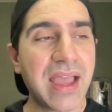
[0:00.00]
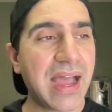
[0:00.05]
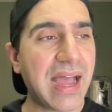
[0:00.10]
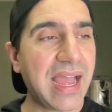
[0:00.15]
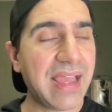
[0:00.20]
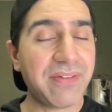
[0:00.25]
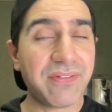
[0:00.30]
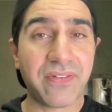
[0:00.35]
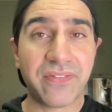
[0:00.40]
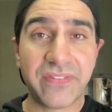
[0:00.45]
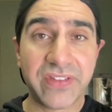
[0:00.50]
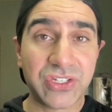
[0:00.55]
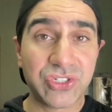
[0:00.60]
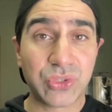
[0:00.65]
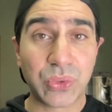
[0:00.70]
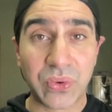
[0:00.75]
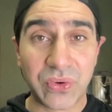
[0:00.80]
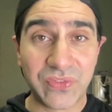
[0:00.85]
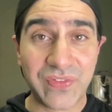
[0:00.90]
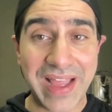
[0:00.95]
I have a
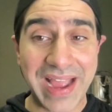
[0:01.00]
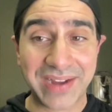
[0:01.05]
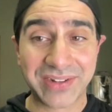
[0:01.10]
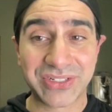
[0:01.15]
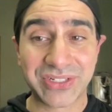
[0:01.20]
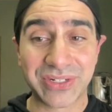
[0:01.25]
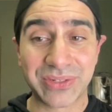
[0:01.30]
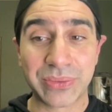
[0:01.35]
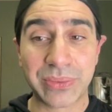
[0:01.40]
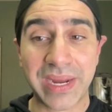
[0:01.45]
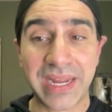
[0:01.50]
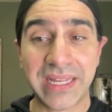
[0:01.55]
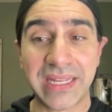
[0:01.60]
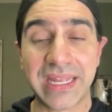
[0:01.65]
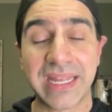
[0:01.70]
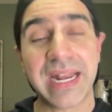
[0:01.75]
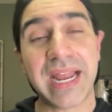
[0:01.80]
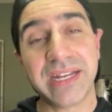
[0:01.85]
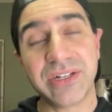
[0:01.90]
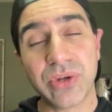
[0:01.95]
visual factor, right?
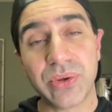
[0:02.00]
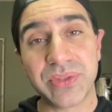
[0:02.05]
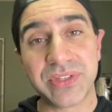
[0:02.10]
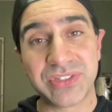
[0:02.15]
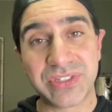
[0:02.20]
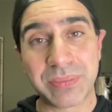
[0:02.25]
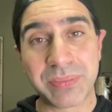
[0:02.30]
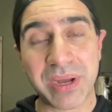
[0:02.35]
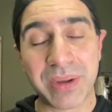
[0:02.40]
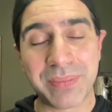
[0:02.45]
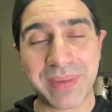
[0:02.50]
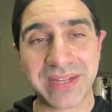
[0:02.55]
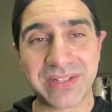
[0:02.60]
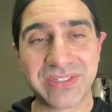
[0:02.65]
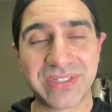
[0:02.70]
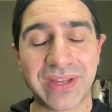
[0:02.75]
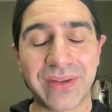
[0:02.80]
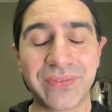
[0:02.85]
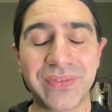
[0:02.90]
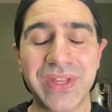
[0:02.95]
And I know this about
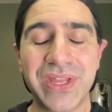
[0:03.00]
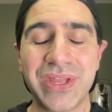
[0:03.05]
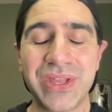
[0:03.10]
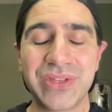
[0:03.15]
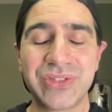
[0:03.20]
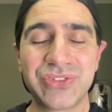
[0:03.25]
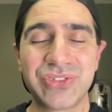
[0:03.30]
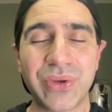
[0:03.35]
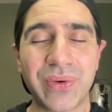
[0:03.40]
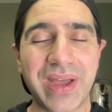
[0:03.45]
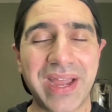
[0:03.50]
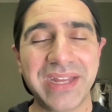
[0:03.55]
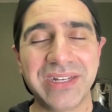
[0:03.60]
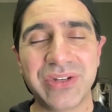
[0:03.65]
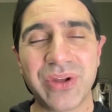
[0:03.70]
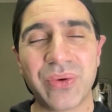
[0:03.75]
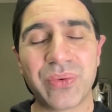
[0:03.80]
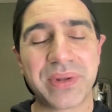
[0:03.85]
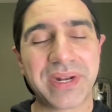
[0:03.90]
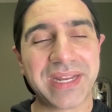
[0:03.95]
myself. So I
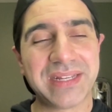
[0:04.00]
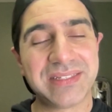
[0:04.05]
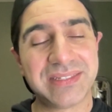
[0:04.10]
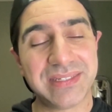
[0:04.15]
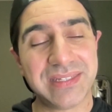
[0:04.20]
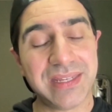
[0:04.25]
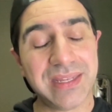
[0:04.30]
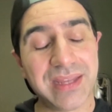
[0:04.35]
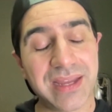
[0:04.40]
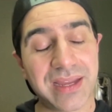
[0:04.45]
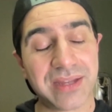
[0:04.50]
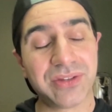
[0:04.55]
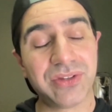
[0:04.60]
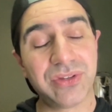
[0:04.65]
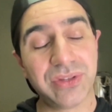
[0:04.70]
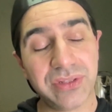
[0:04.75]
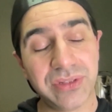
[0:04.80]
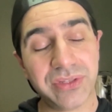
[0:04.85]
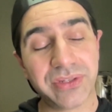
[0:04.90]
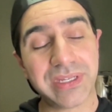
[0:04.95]
know when I see a
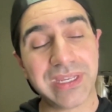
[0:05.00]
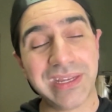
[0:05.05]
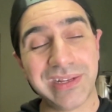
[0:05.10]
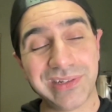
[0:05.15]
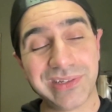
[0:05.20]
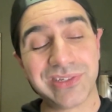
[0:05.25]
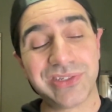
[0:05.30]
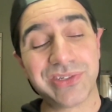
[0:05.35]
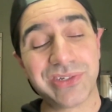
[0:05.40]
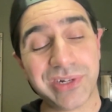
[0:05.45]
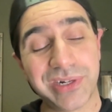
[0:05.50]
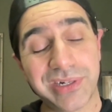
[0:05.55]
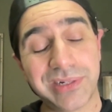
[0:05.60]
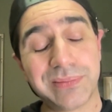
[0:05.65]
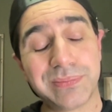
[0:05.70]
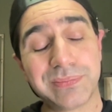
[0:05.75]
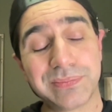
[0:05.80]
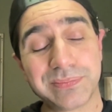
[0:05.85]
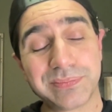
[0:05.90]
good looking dessert,